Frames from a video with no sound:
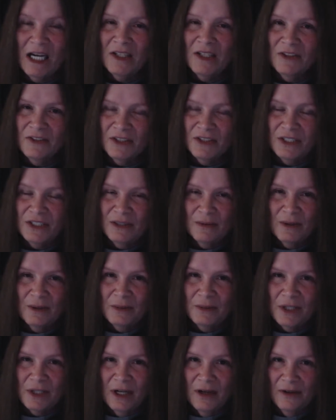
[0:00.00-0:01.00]
you'll see what
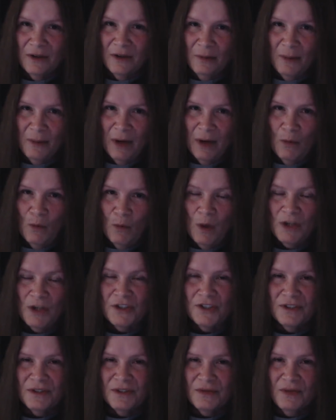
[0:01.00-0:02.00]
I'm talking about. Watch
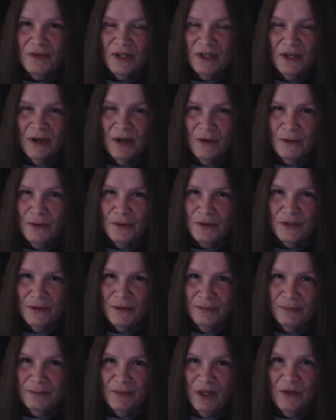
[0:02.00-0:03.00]
his videos
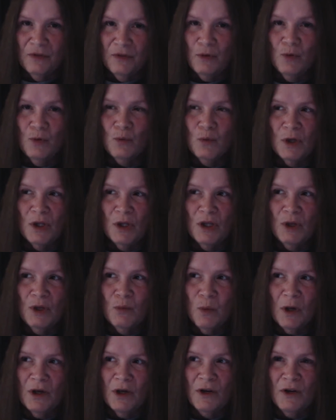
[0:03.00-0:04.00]
if you really
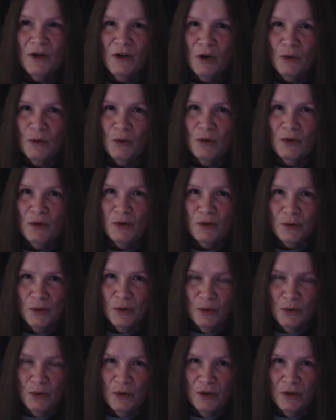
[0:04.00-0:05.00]
want to know the truth.